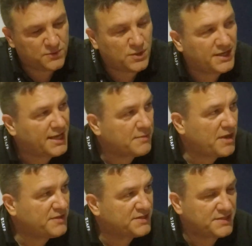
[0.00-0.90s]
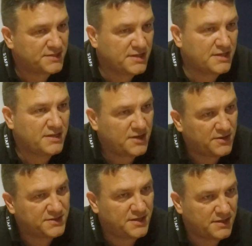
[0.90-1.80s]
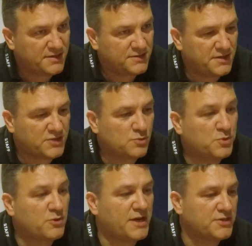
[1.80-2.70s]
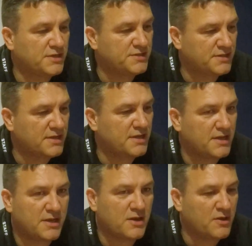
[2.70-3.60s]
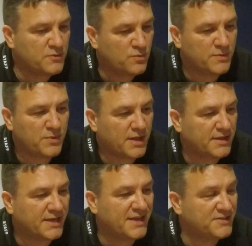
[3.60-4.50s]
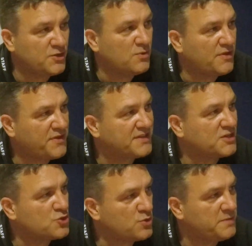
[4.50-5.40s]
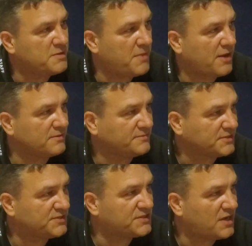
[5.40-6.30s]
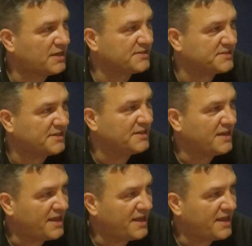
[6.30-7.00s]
what I like about this is that it's the natural progression. It's I get to do all the things I dreamed about on Starlancer,